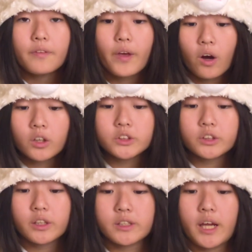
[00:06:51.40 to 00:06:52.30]
They also
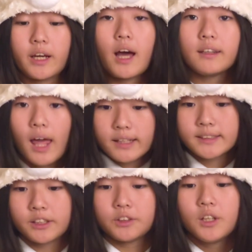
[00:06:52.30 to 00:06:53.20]
contain a
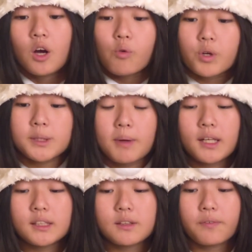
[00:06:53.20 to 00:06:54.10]
lacteal, which
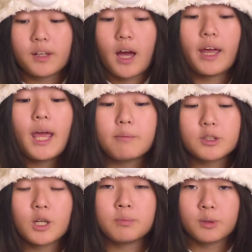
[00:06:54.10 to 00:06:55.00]
makes the villi able
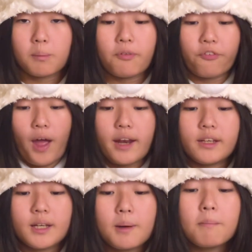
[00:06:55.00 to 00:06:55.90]
to absorb fat.
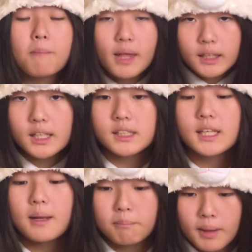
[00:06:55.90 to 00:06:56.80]
Millions
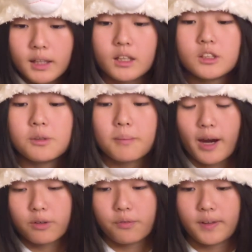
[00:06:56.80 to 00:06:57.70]
and millions of
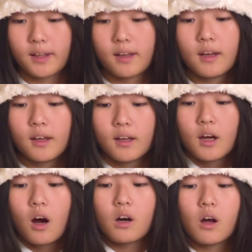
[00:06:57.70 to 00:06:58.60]
microvilli
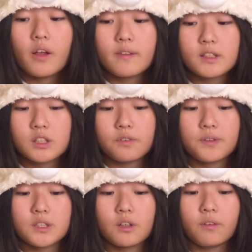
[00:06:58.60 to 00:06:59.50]
are on the
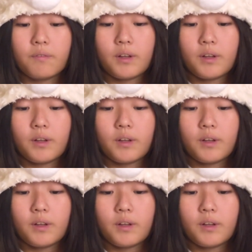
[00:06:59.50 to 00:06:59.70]
surface of the